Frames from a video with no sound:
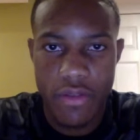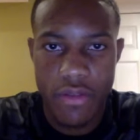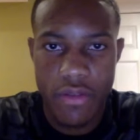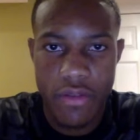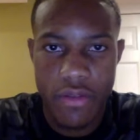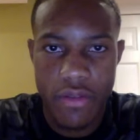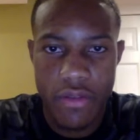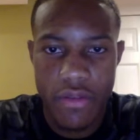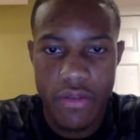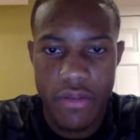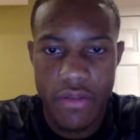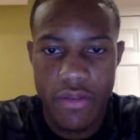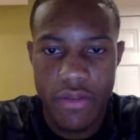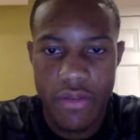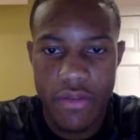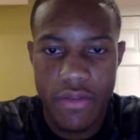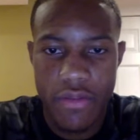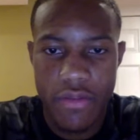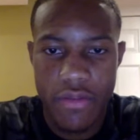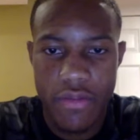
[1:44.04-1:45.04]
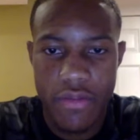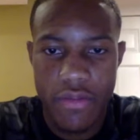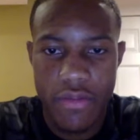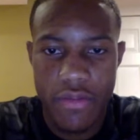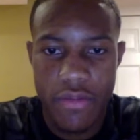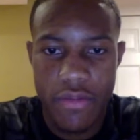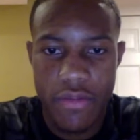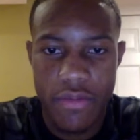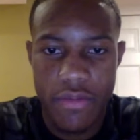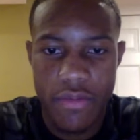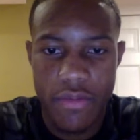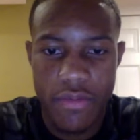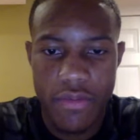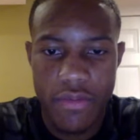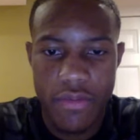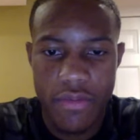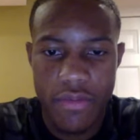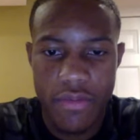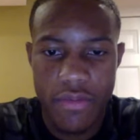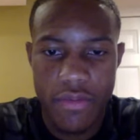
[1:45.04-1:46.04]

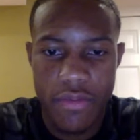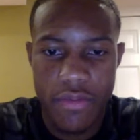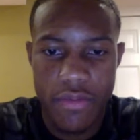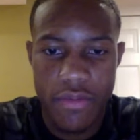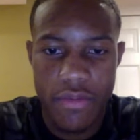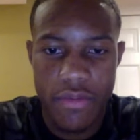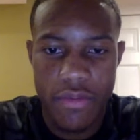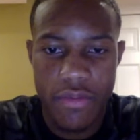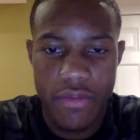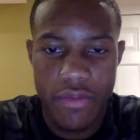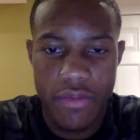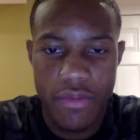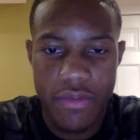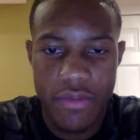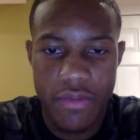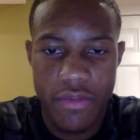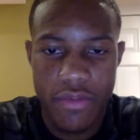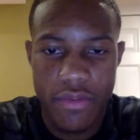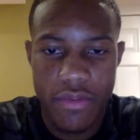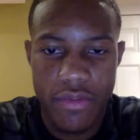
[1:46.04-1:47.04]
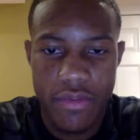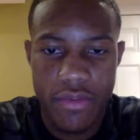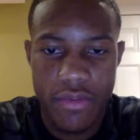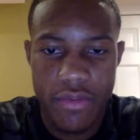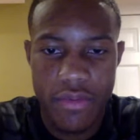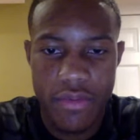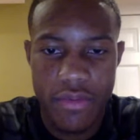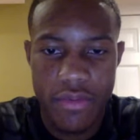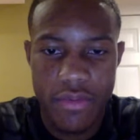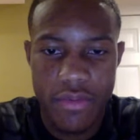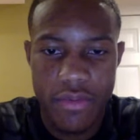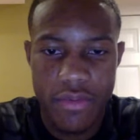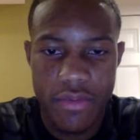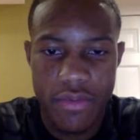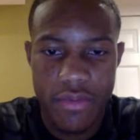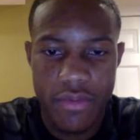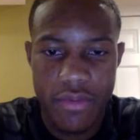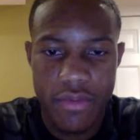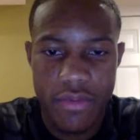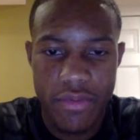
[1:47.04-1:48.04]

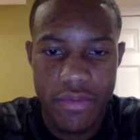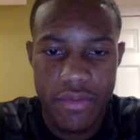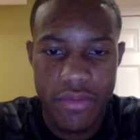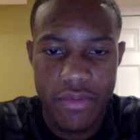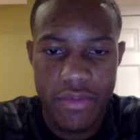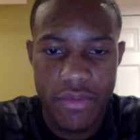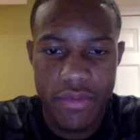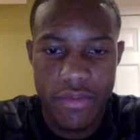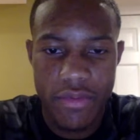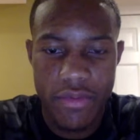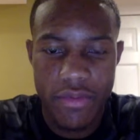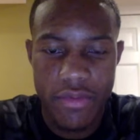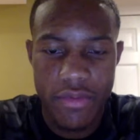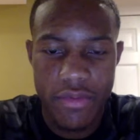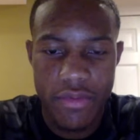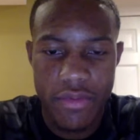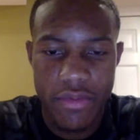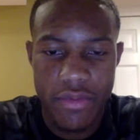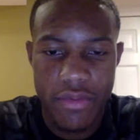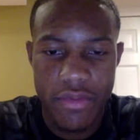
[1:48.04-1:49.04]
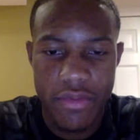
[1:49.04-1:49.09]
The person shown says nothing.